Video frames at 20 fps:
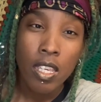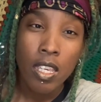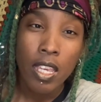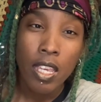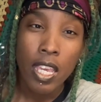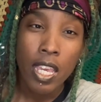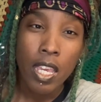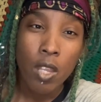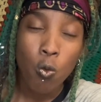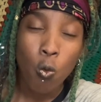
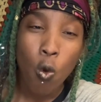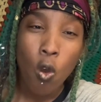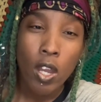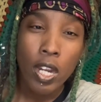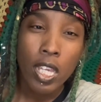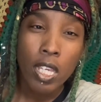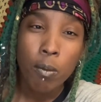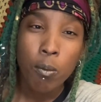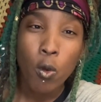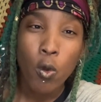and
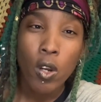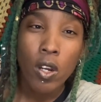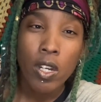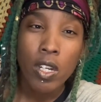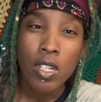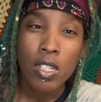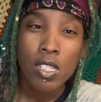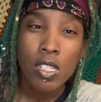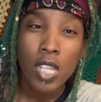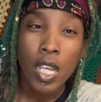wanting
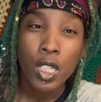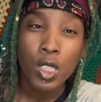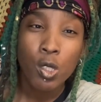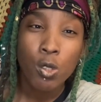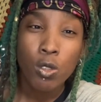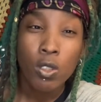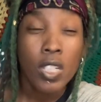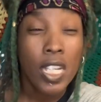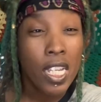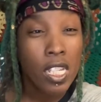more
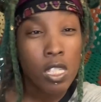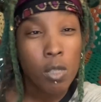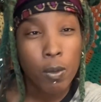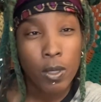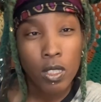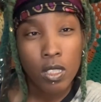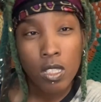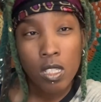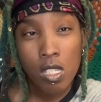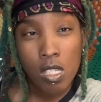sexual
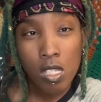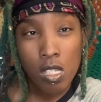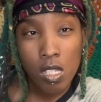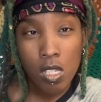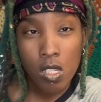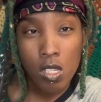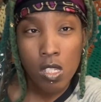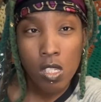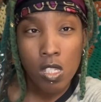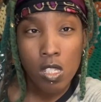
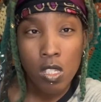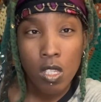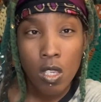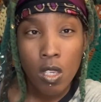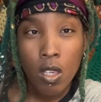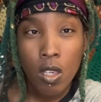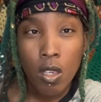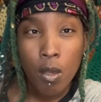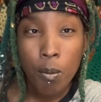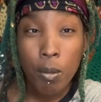experiences,
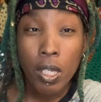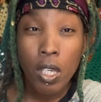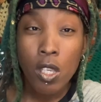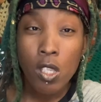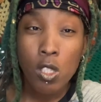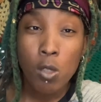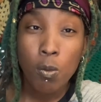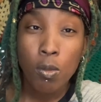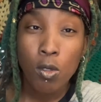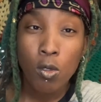
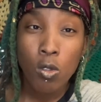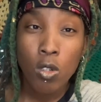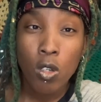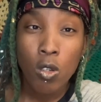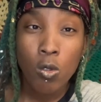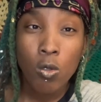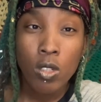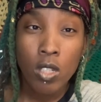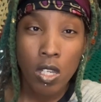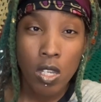because
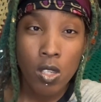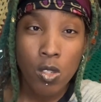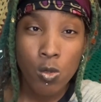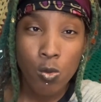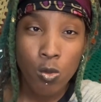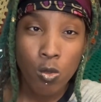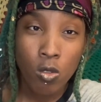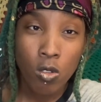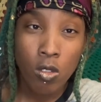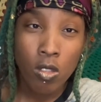Pluto does
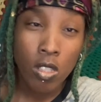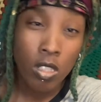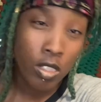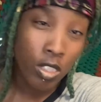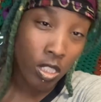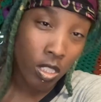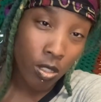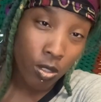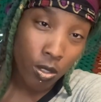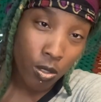rule the
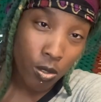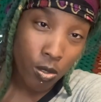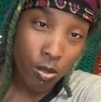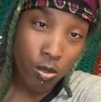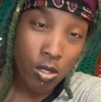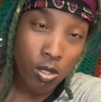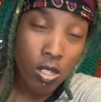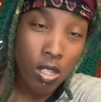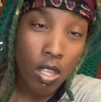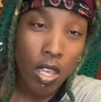
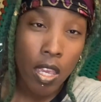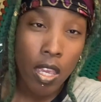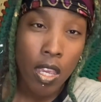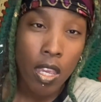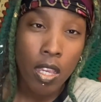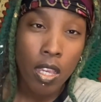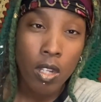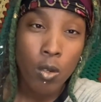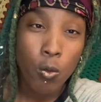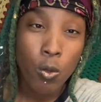genitals,
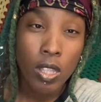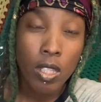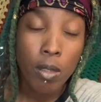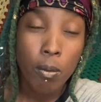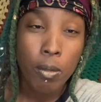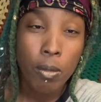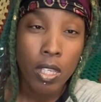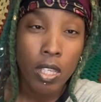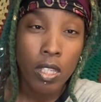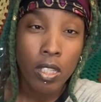and with it
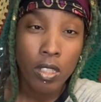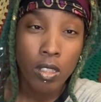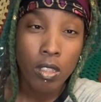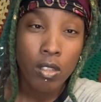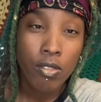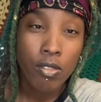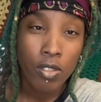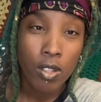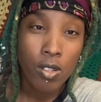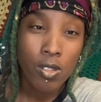being in your
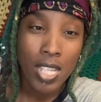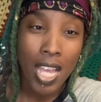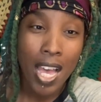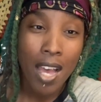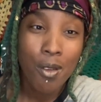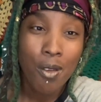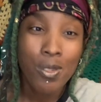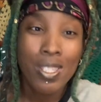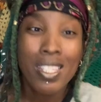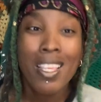first
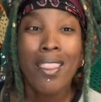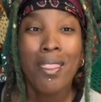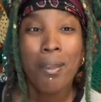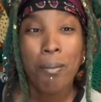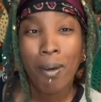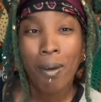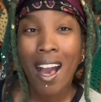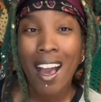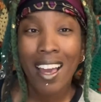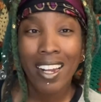house, the
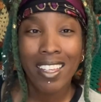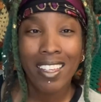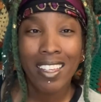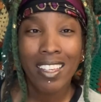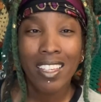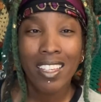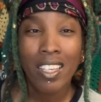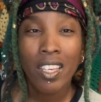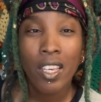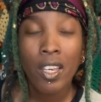
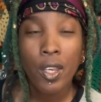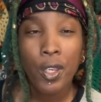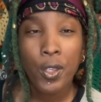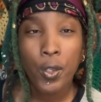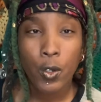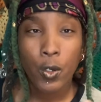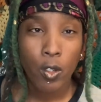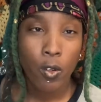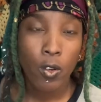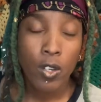body,
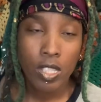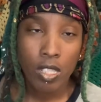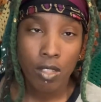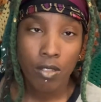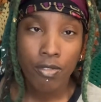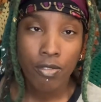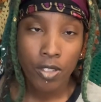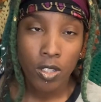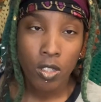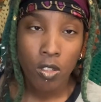you're going to
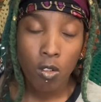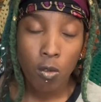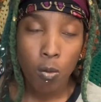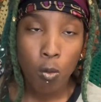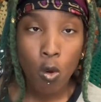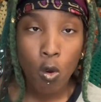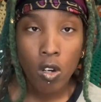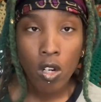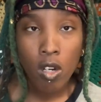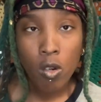feel
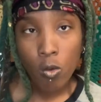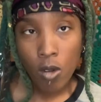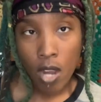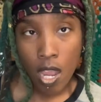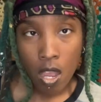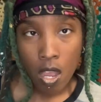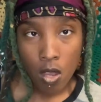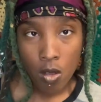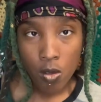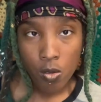more
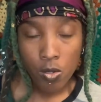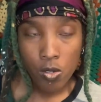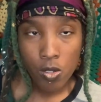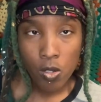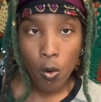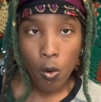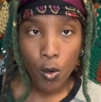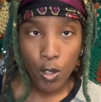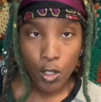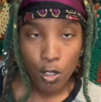aroused,
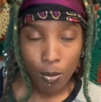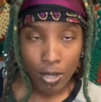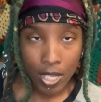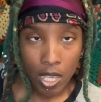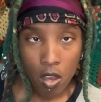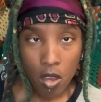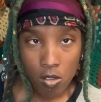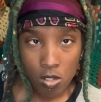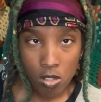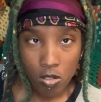or you may
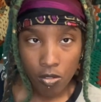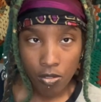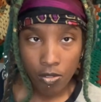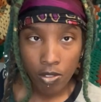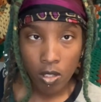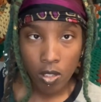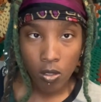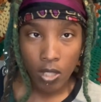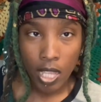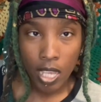also
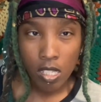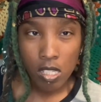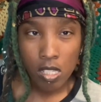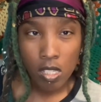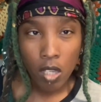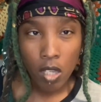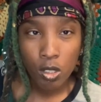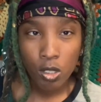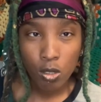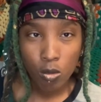feel like
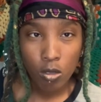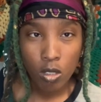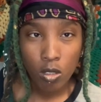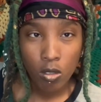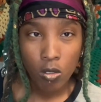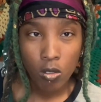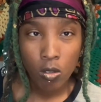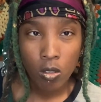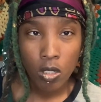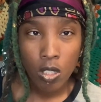
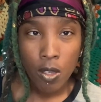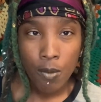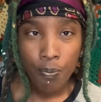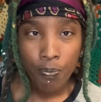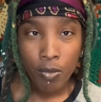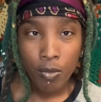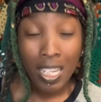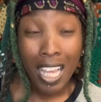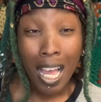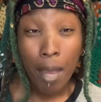sexual
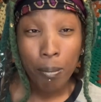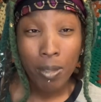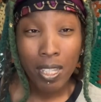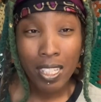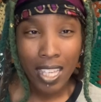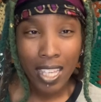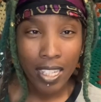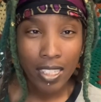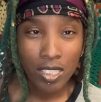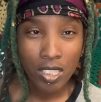
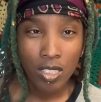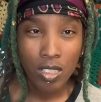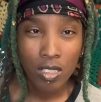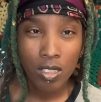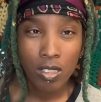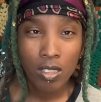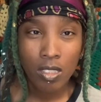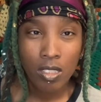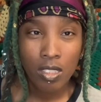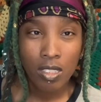
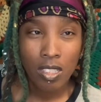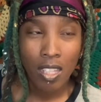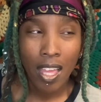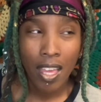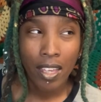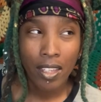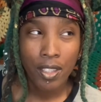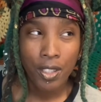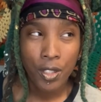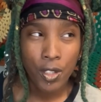complications,
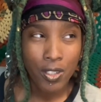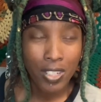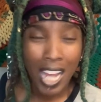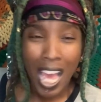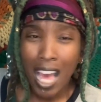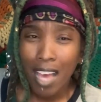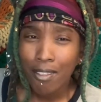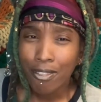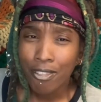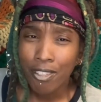like you're
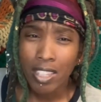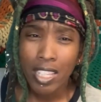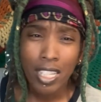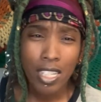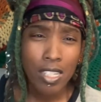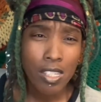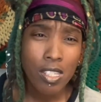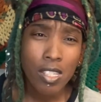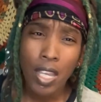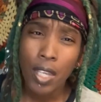not feeling
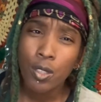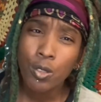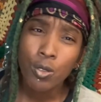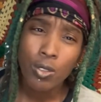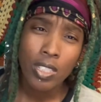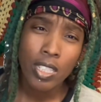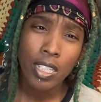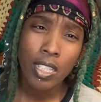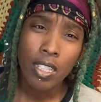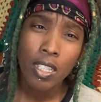as
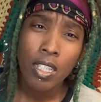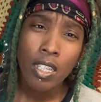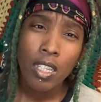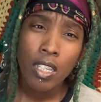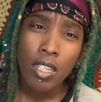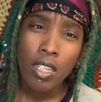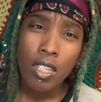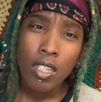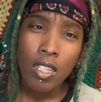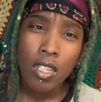sexually
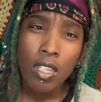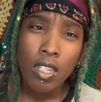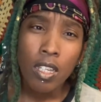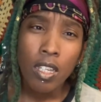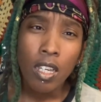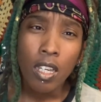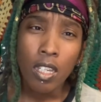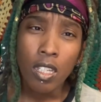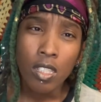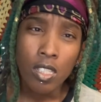
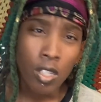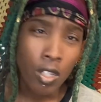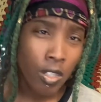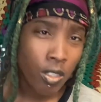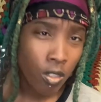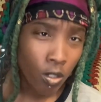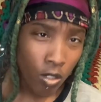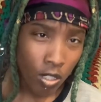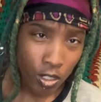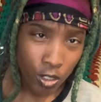turned
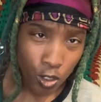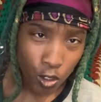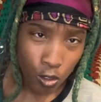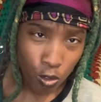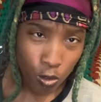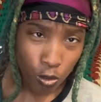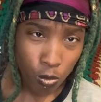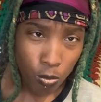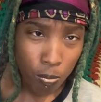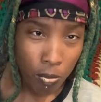on as
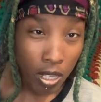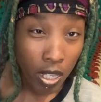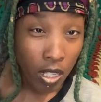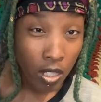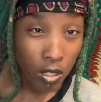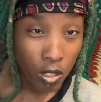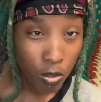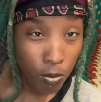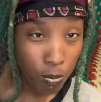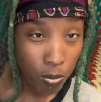you
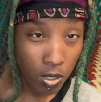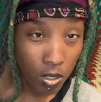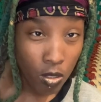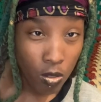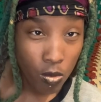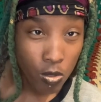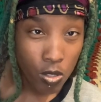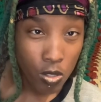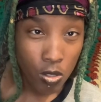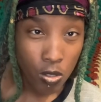may be
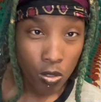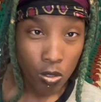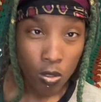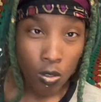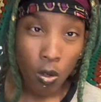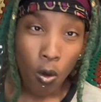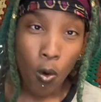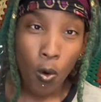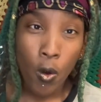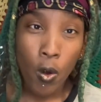used
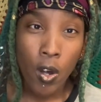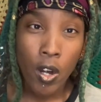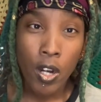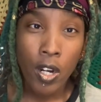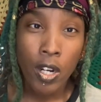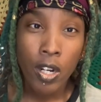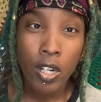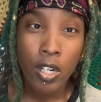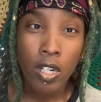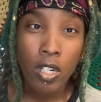to,
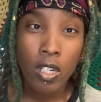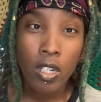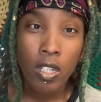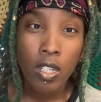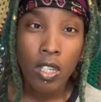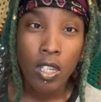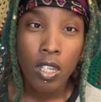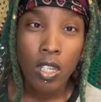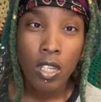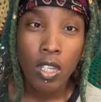or
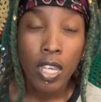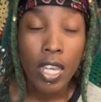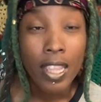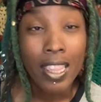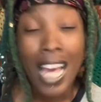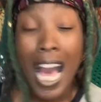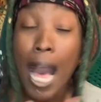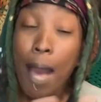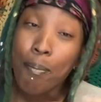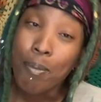
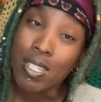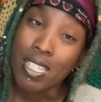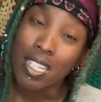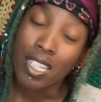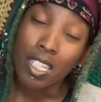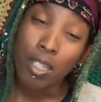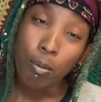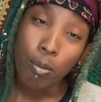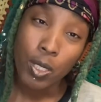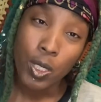the opposite
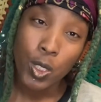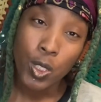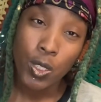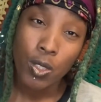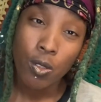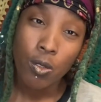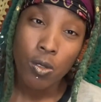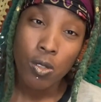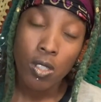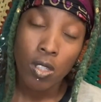could be
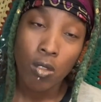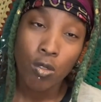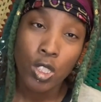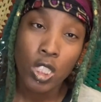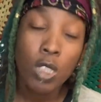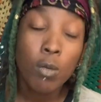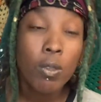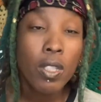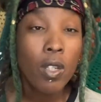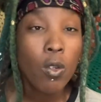true. So
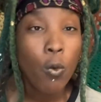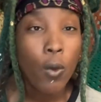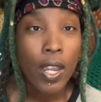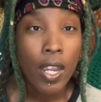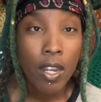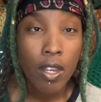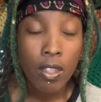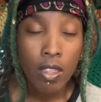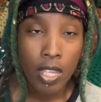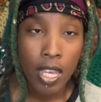just be
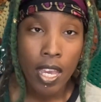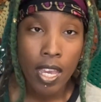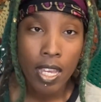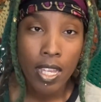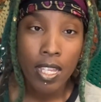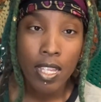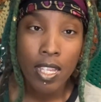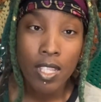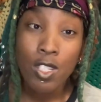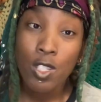aware
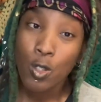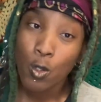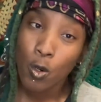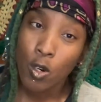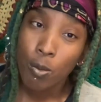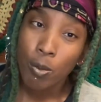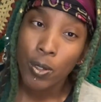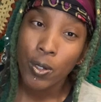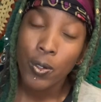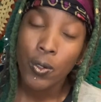that it's
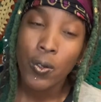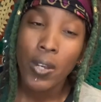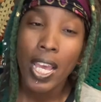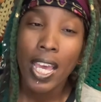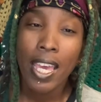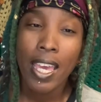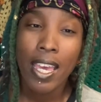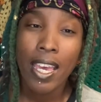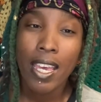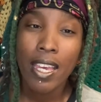normal
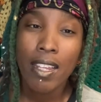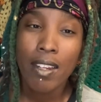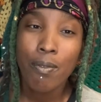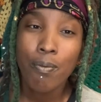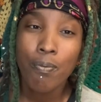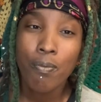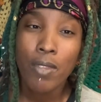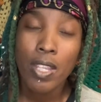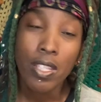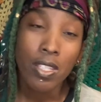
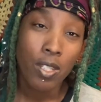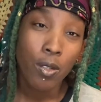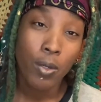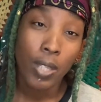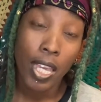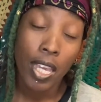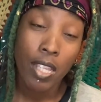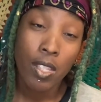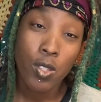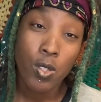and it's
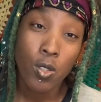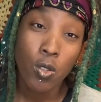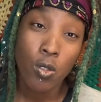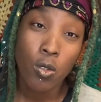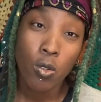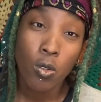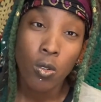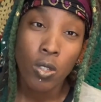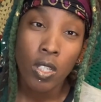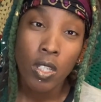okay
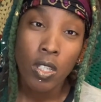to